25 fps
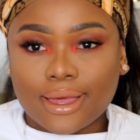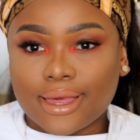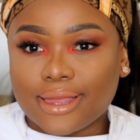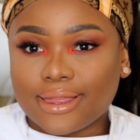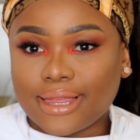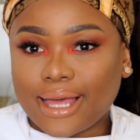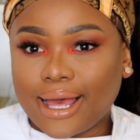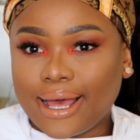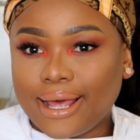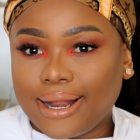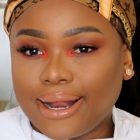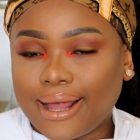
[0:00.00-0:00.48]

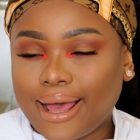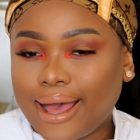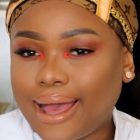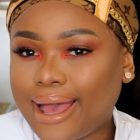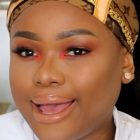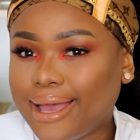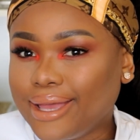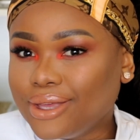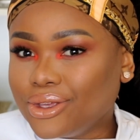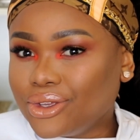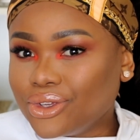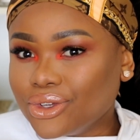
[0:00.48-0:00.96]
that
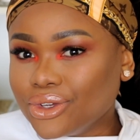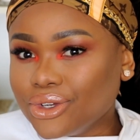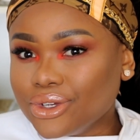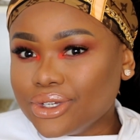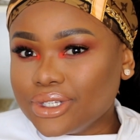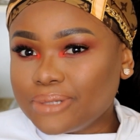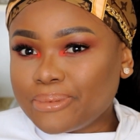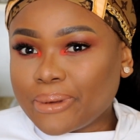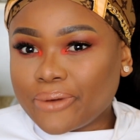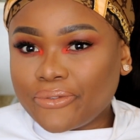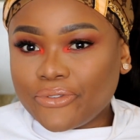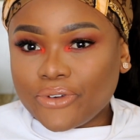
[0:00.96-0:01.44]
I
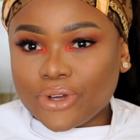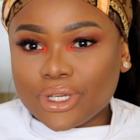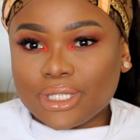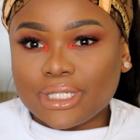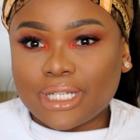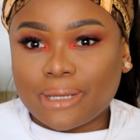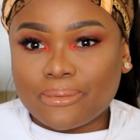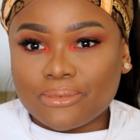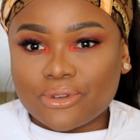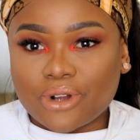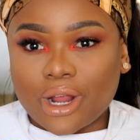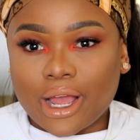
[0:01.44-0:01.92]
used. My
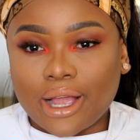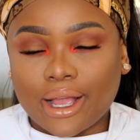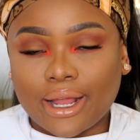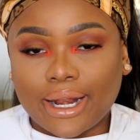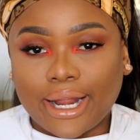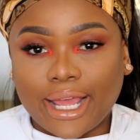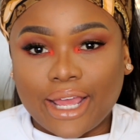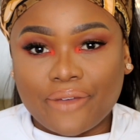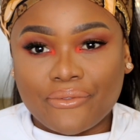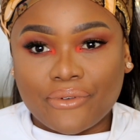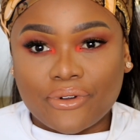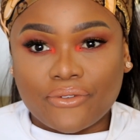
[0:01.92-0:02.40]
first time trying
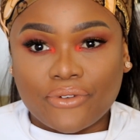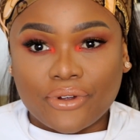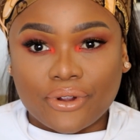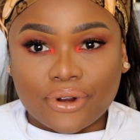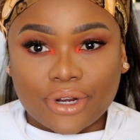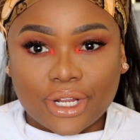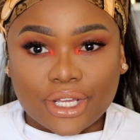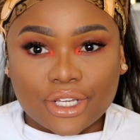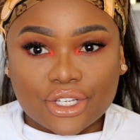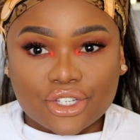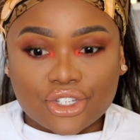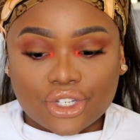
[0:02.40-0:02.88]
an AVON
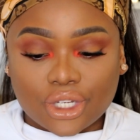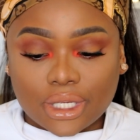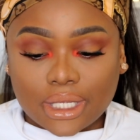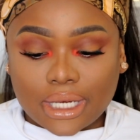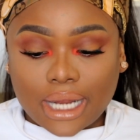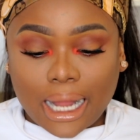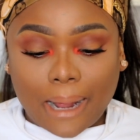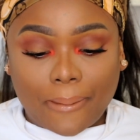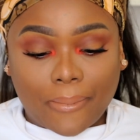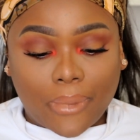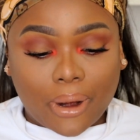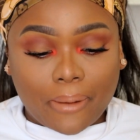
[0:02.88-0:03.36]

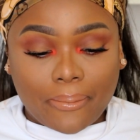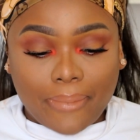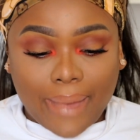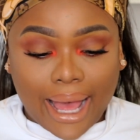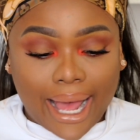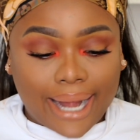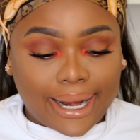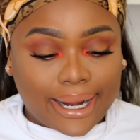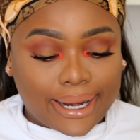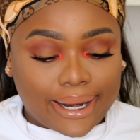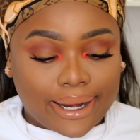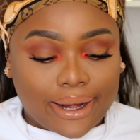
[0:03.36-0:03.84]
foundation. I'm not
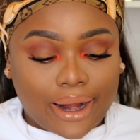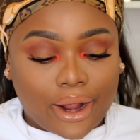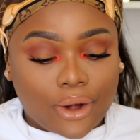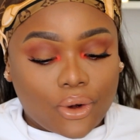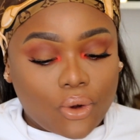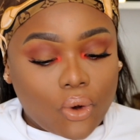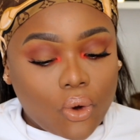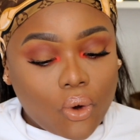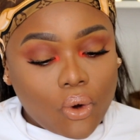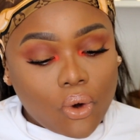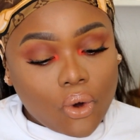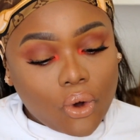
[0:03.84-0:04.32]
mad at it
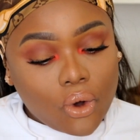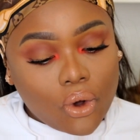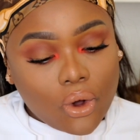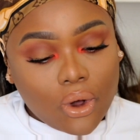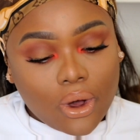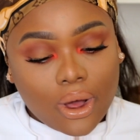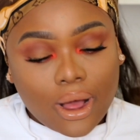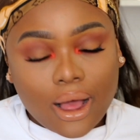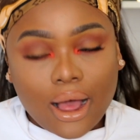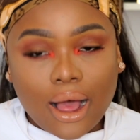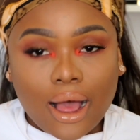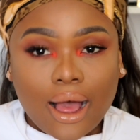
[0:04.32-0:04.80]
at
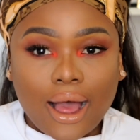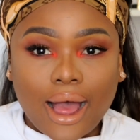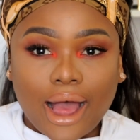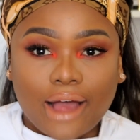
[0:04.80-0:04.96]
all.